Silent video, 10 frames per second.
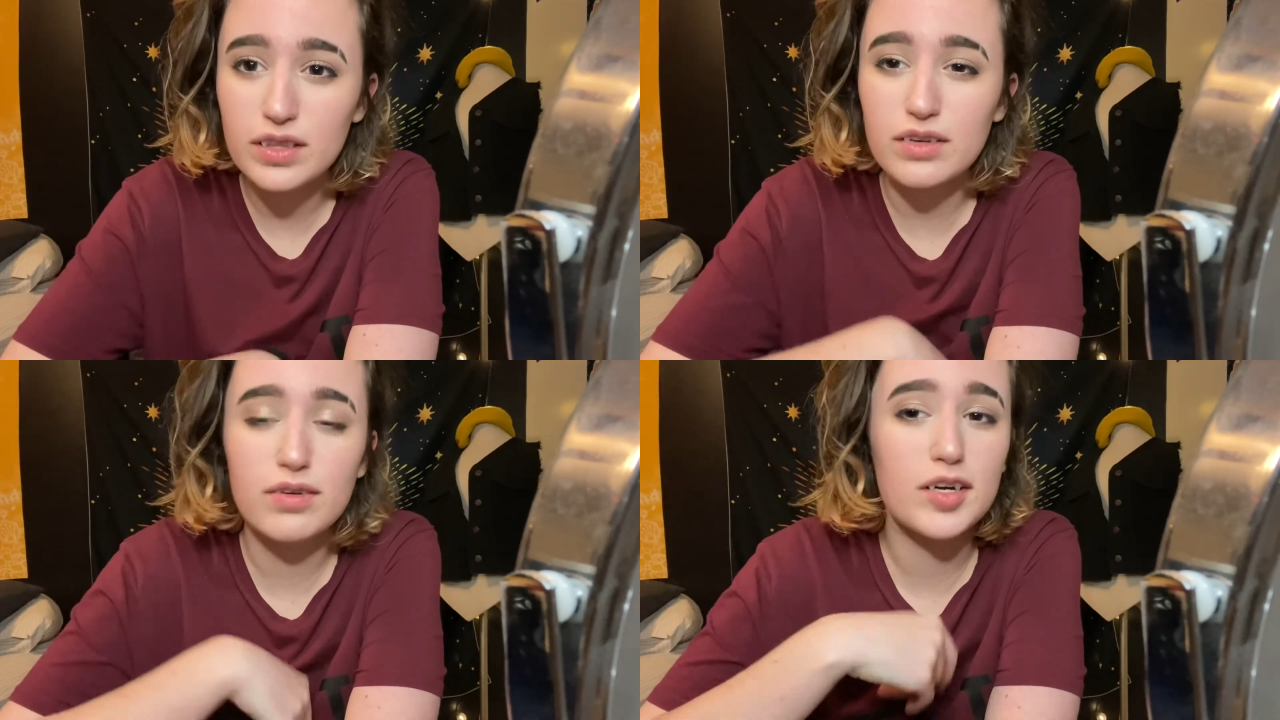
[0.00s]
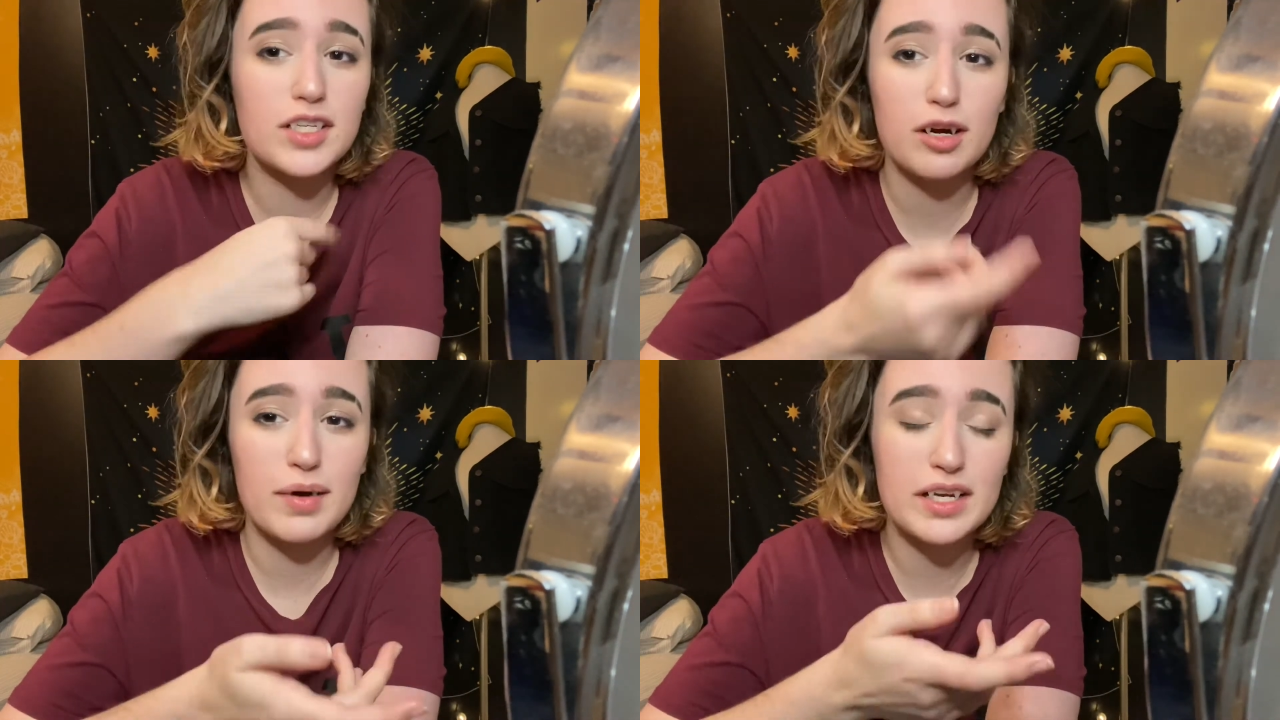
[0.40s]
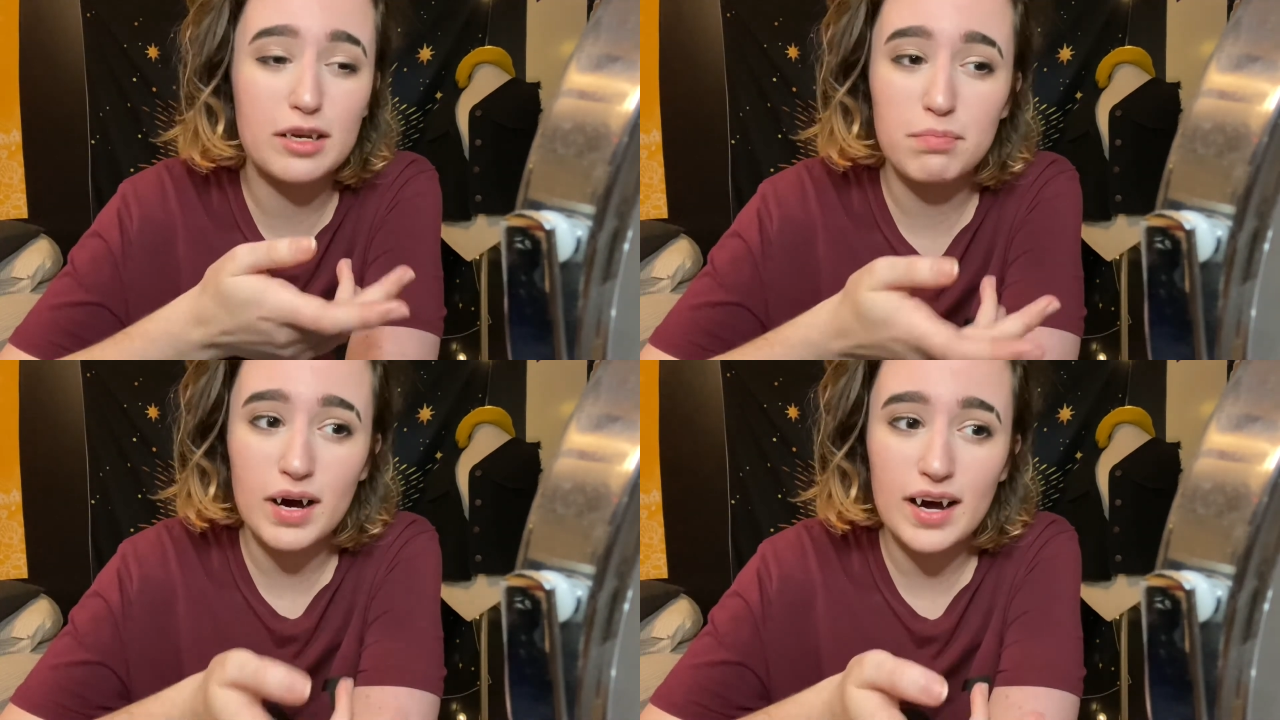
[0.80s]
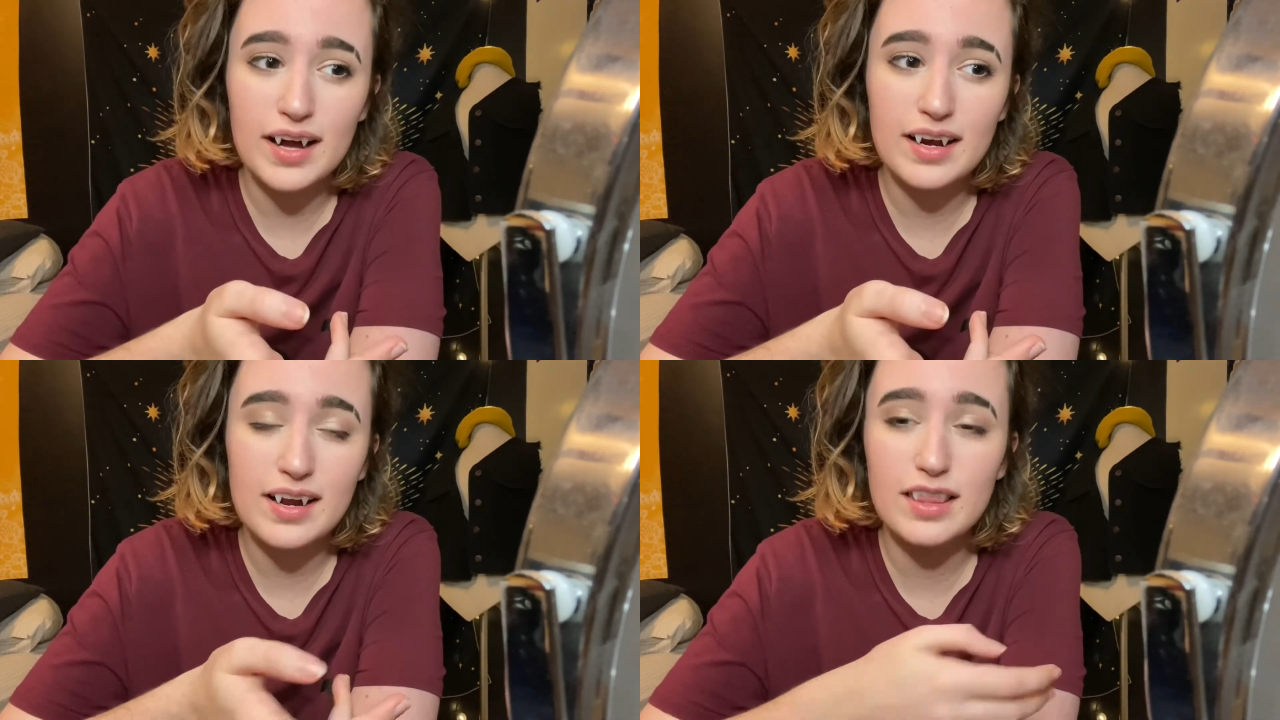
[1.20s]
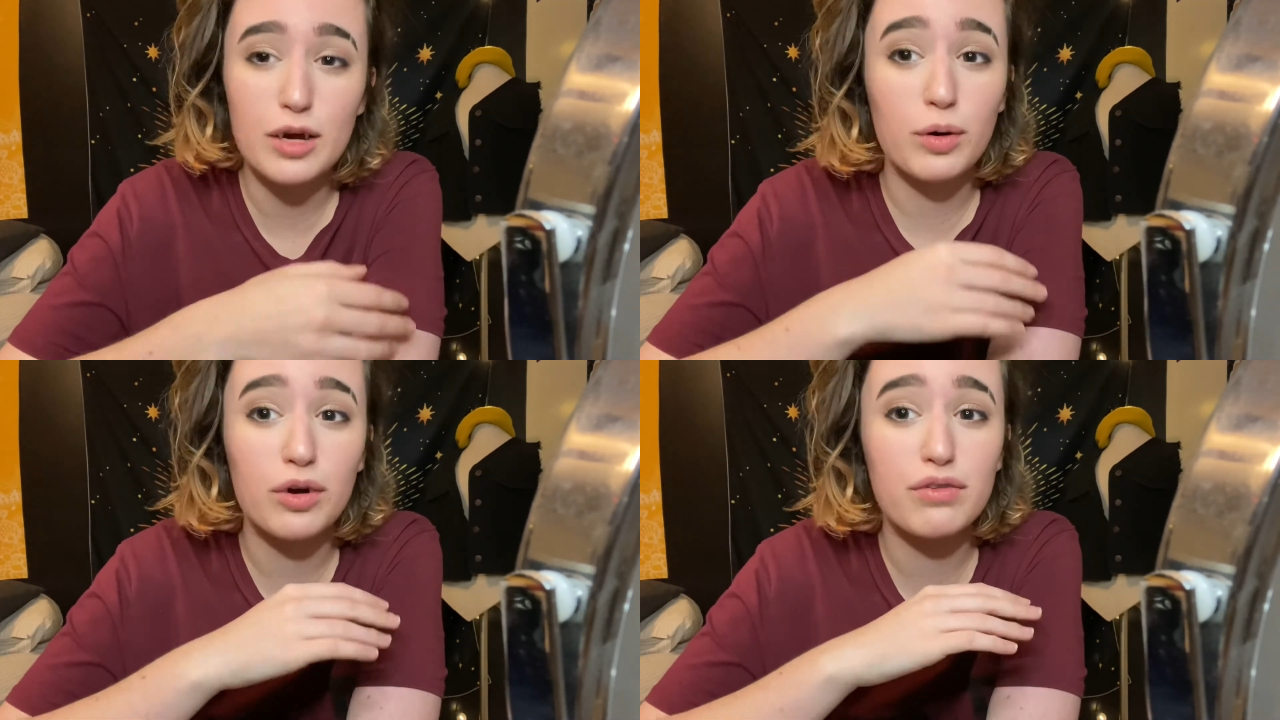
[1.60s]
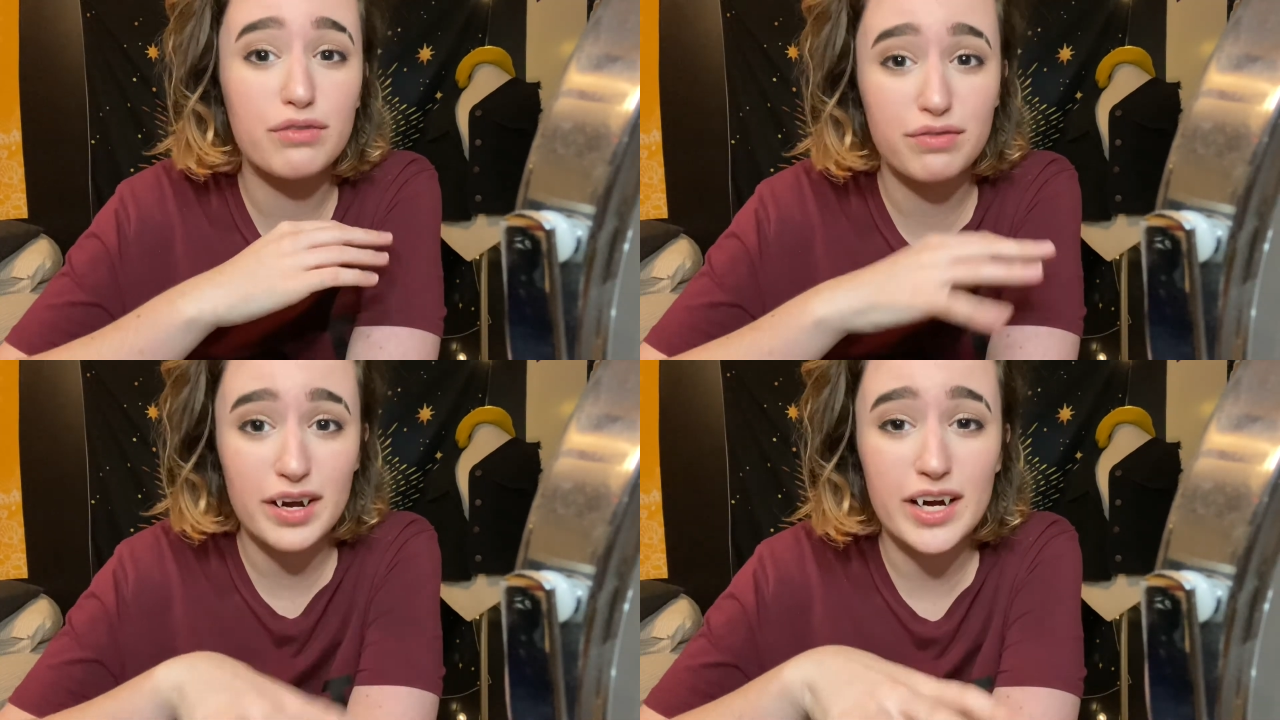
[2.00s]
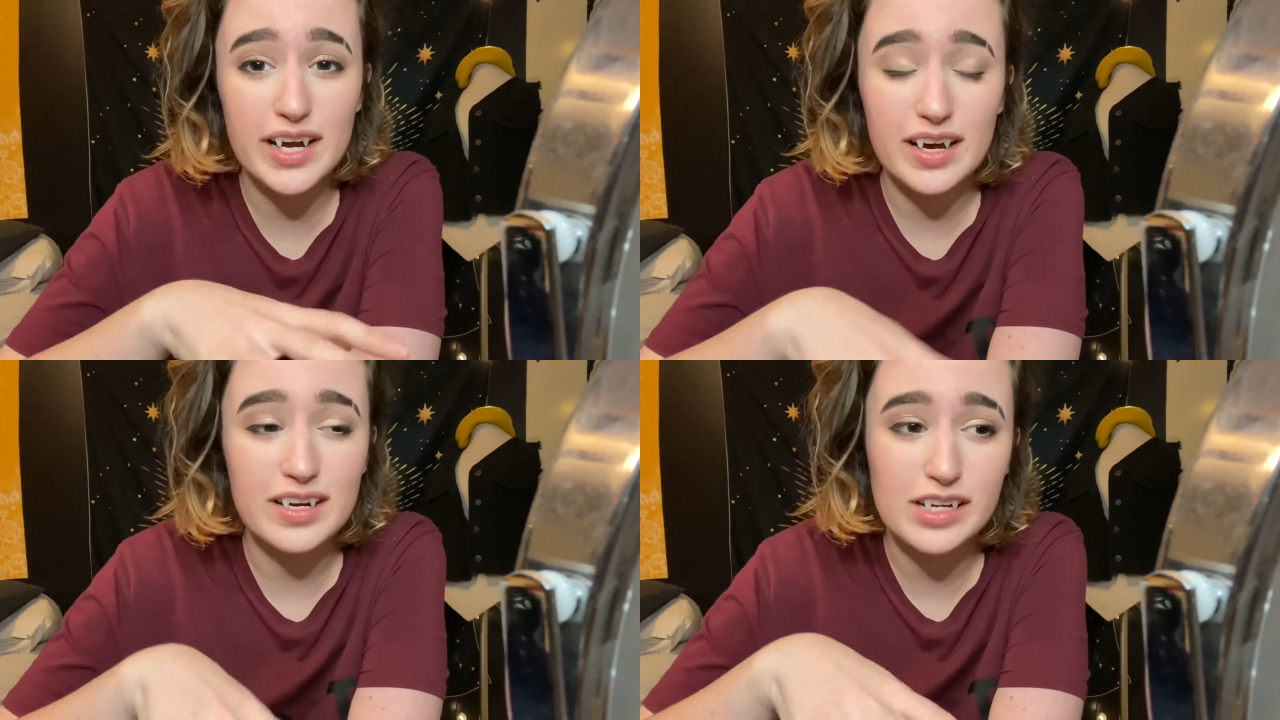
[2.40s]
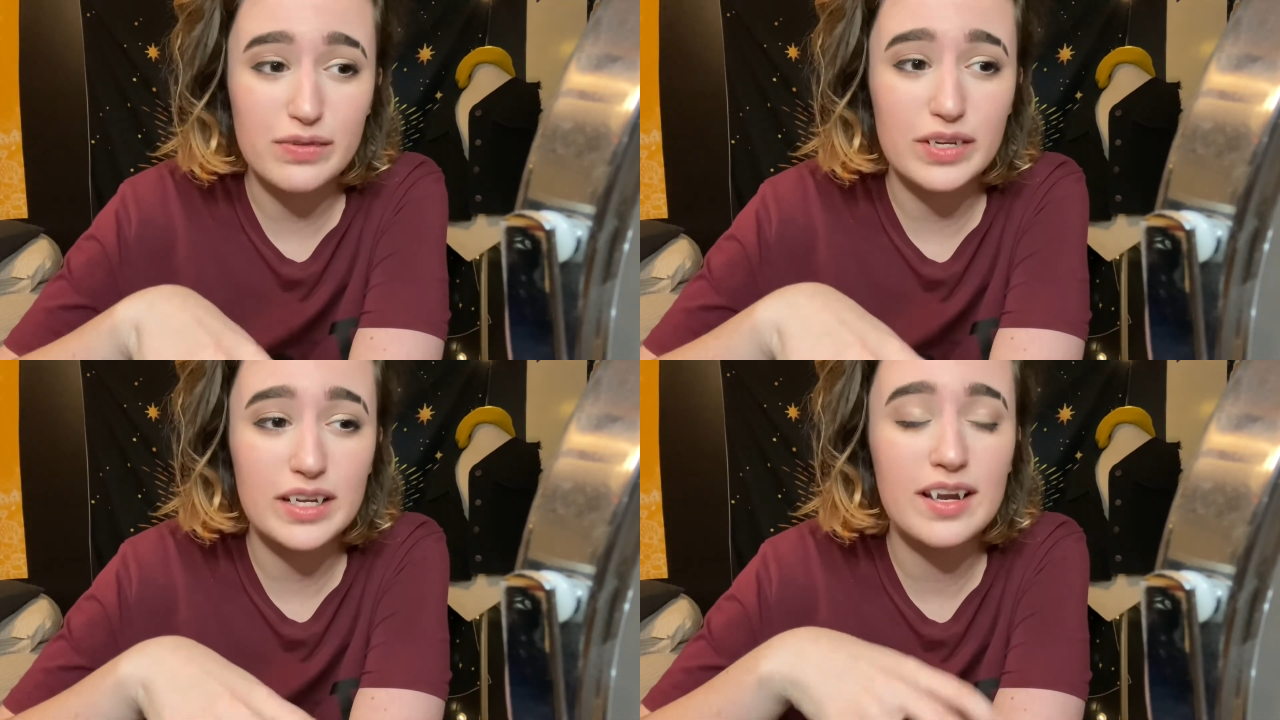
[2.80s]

The first time I did mine, they were very uneven.